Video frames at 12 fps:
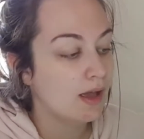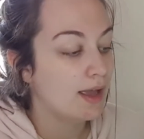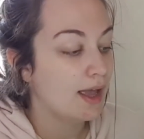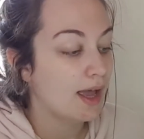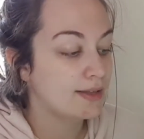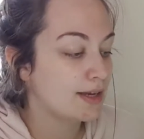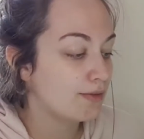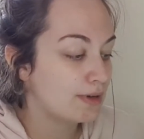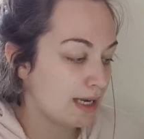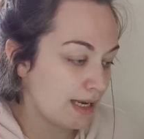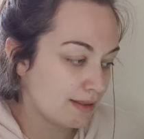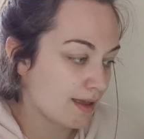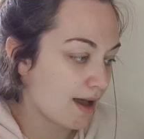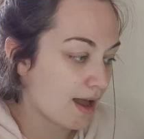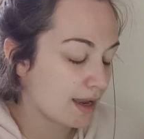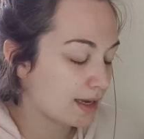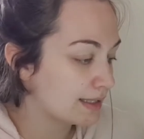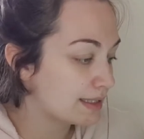I don't need that. I
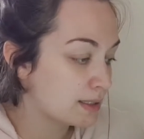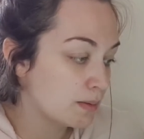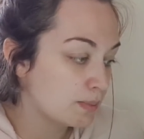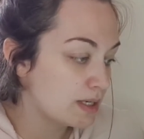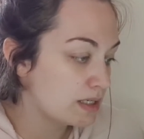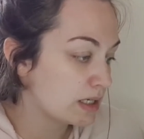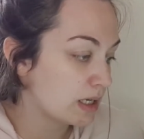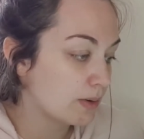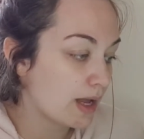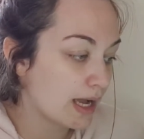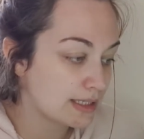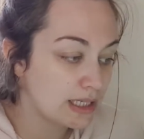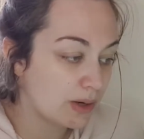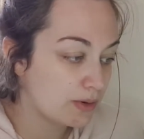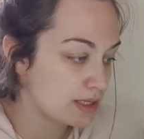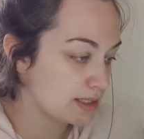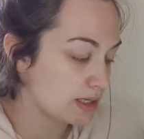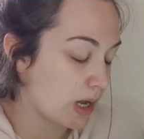could simply do, as he lowered
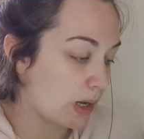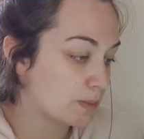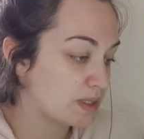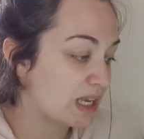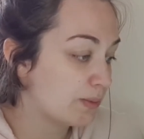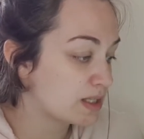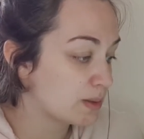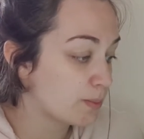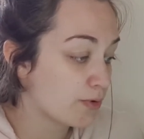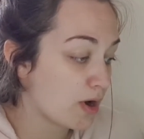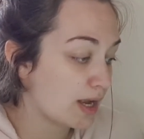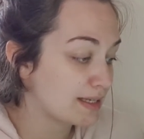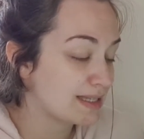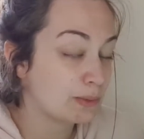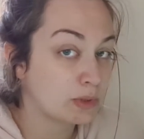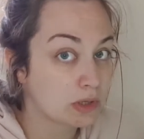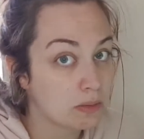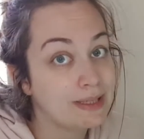his arms, he was surprised it
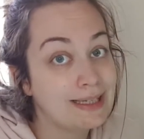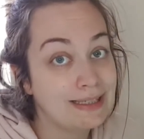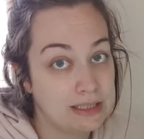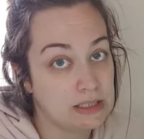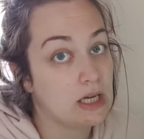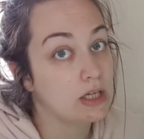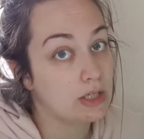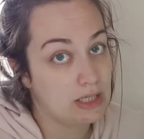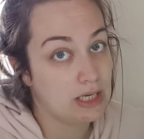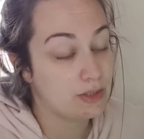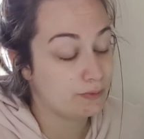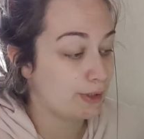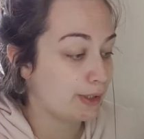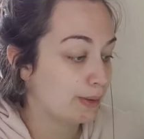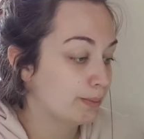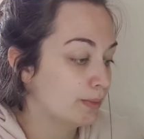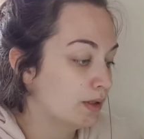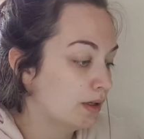was completely dark in his
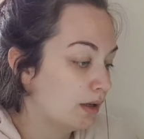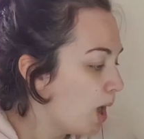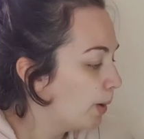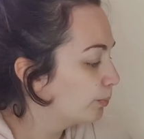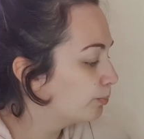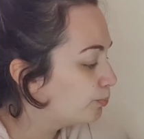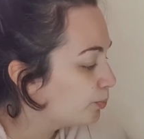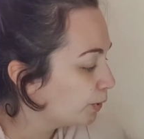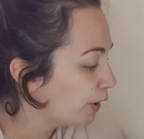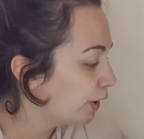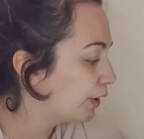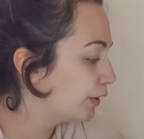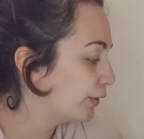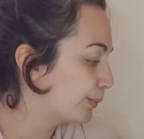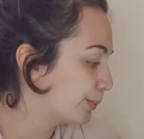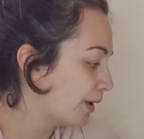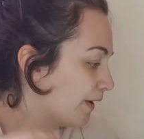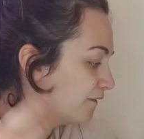room.
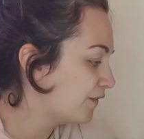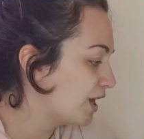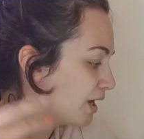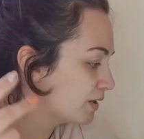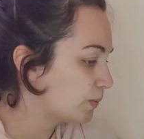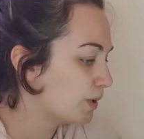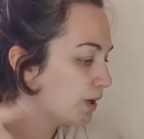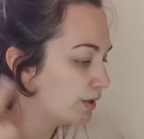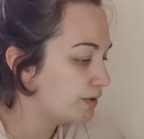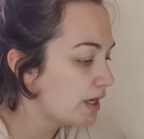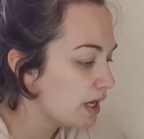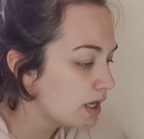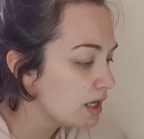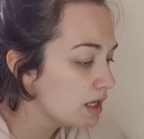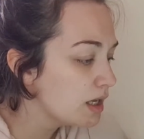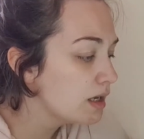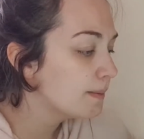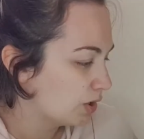Boom! First one
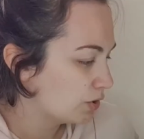done.